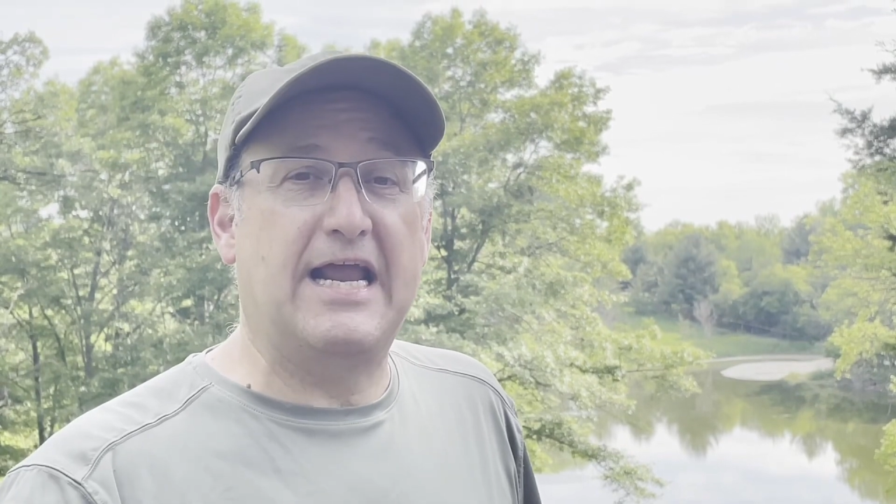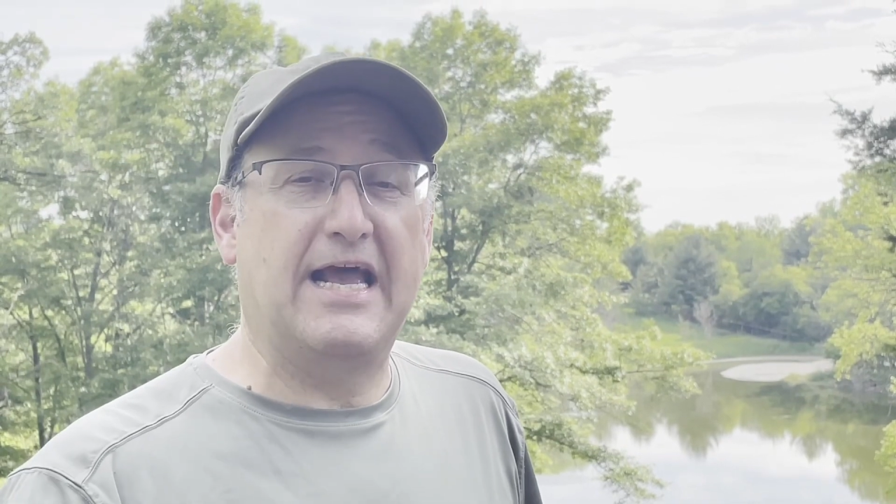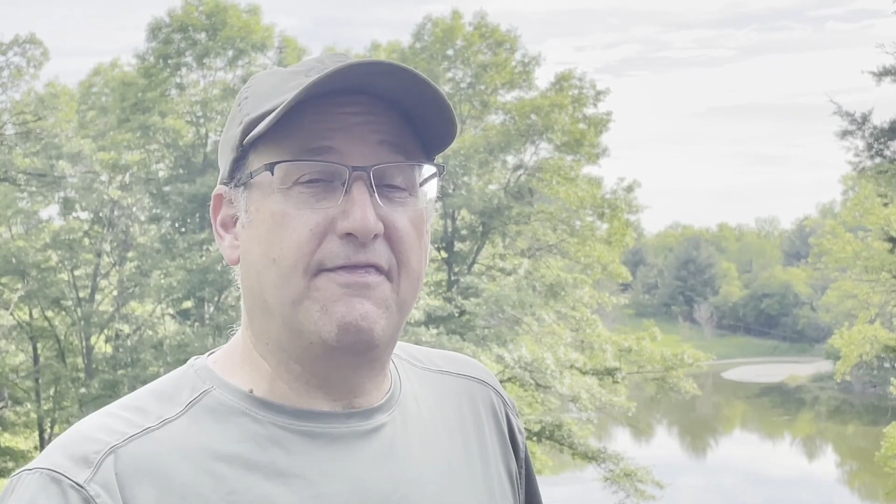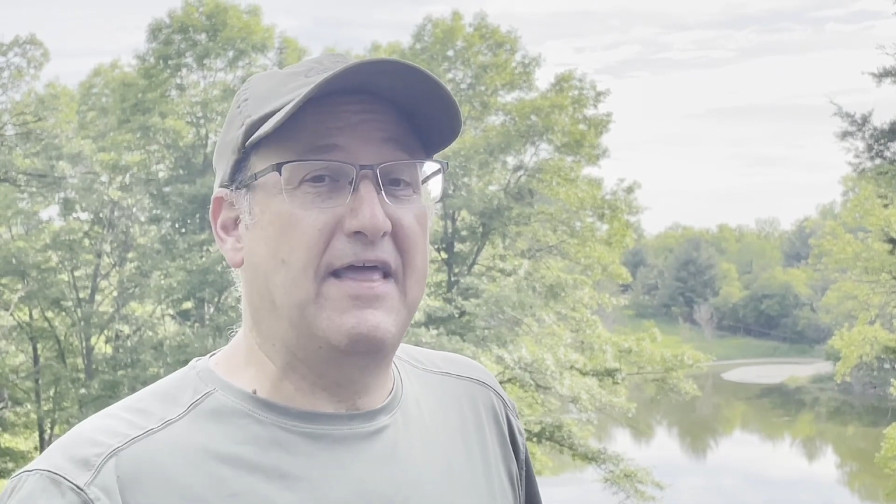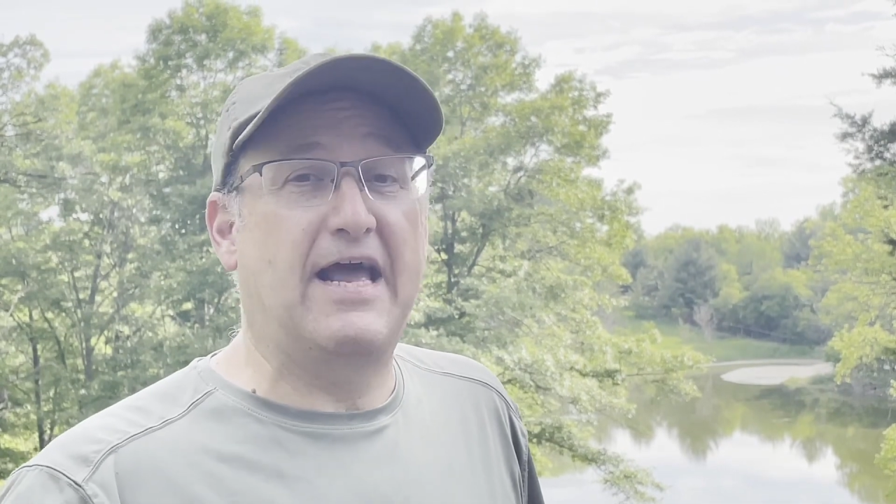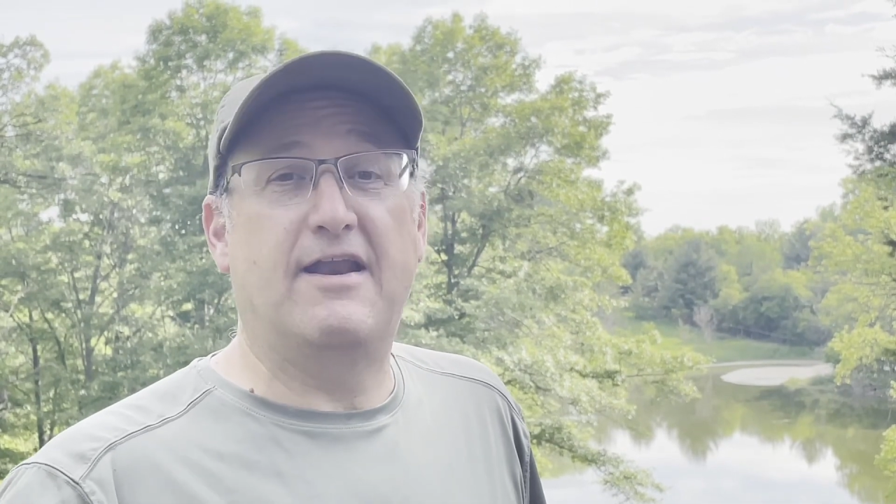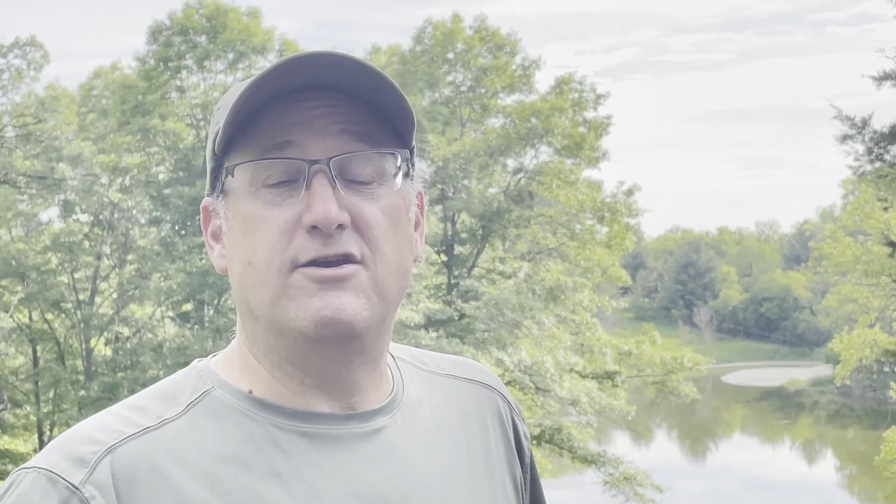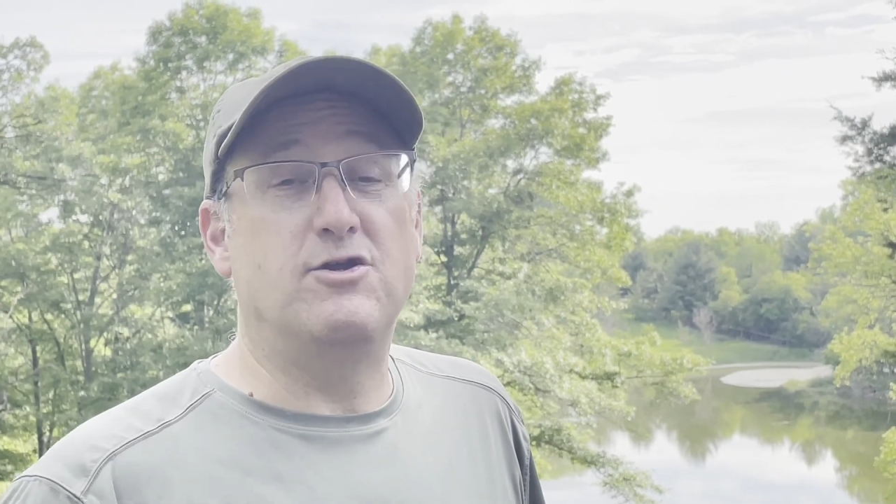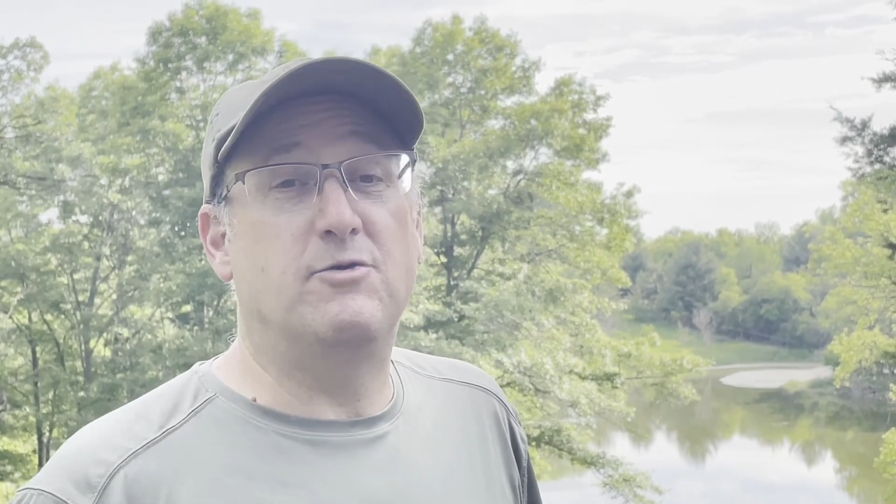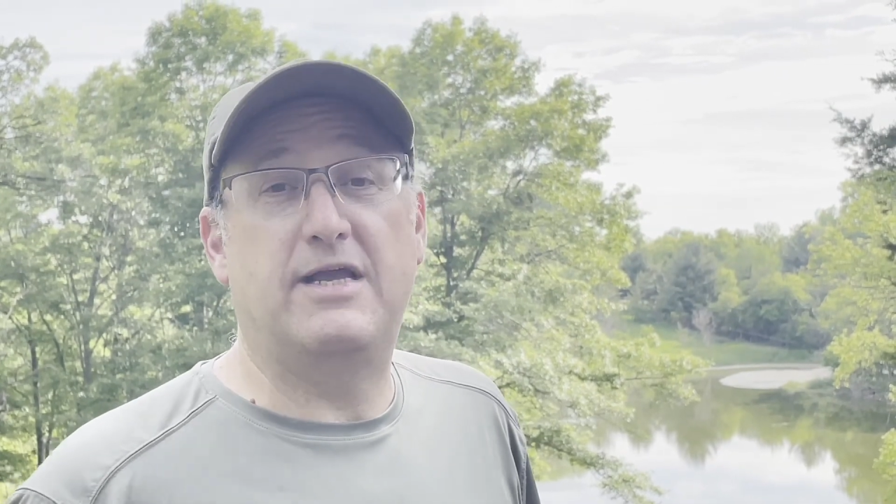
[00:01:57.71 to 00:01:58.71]
and
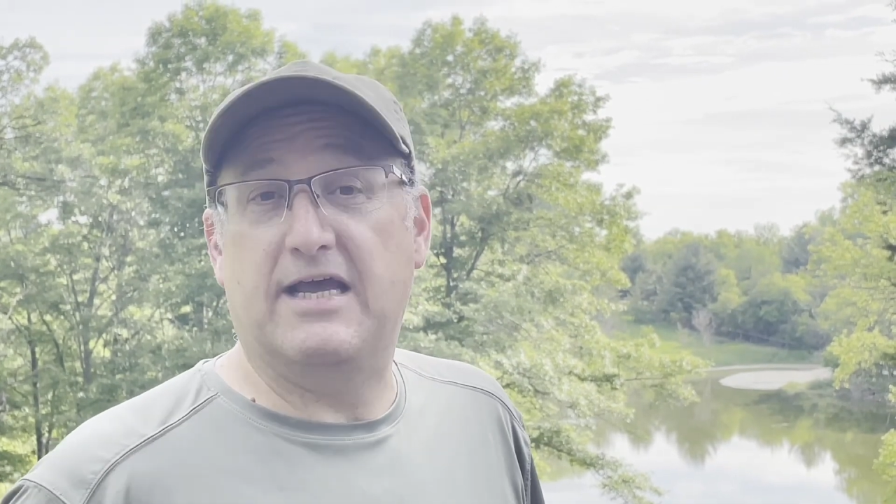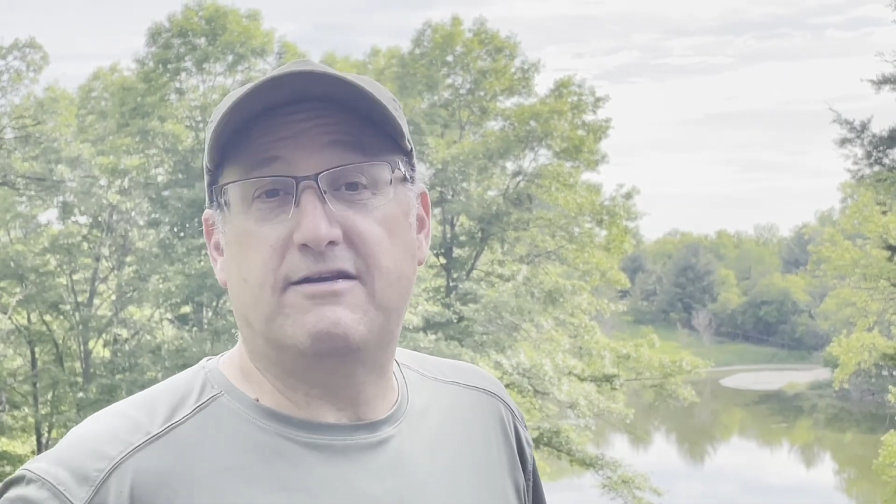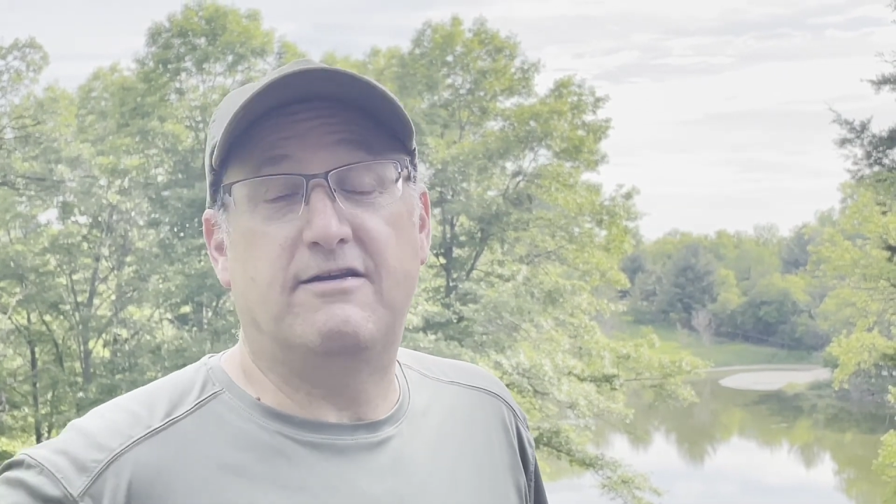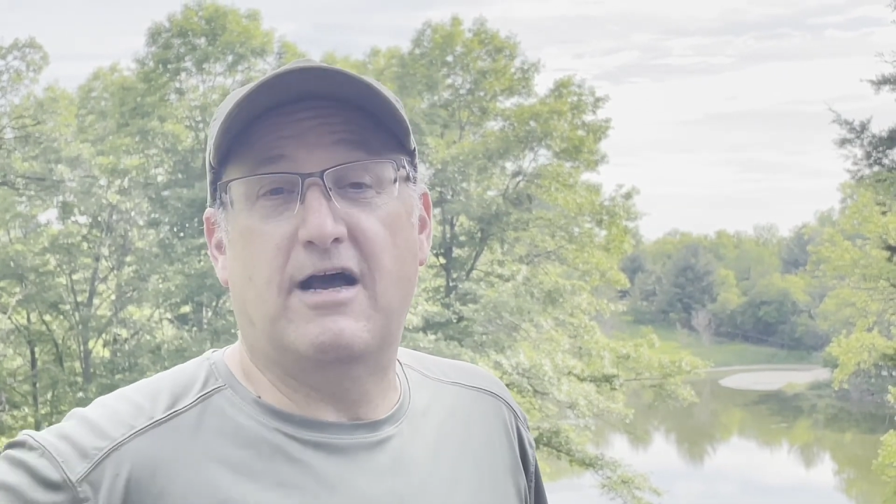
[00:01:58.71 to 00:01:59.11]
then you get